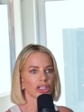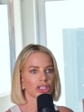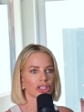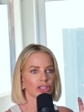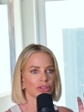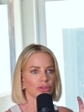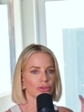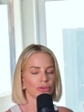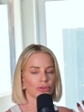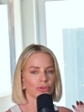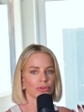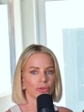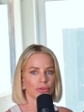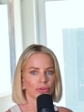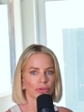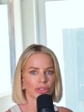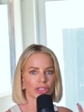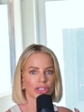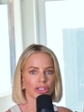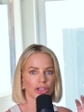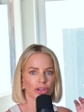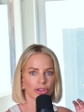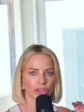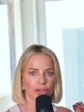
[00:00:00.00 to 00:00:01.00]
you
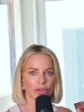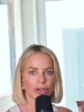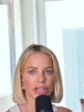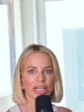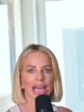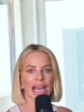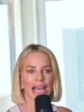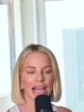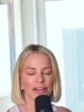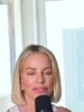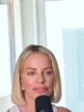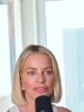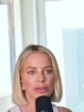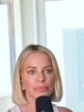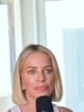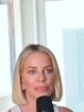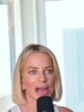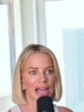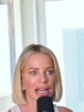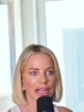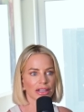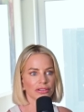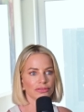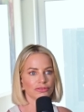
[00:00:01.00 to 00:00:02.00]
can have the
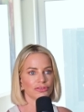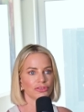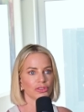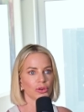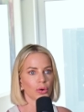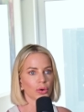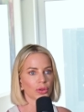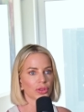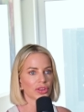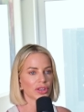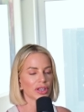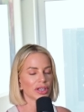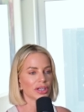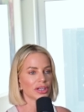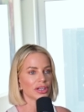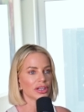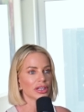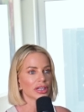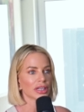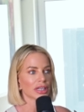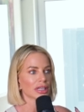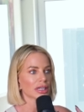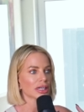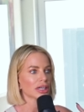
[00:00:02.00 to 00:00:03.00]
back and forth, and
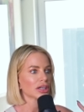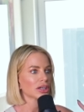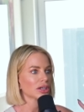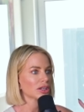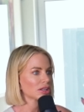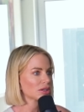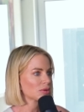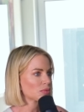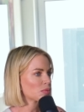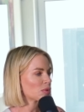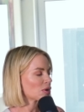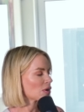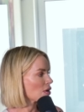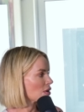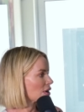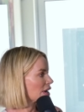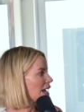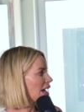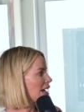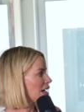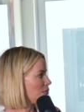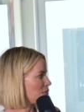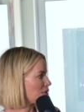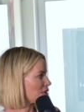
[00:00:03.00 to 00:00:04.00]
we're
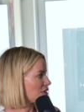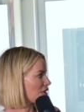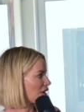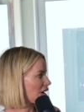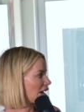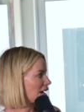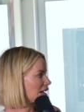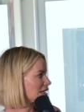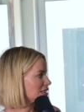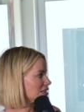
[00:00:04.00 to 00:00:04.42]
okay with that.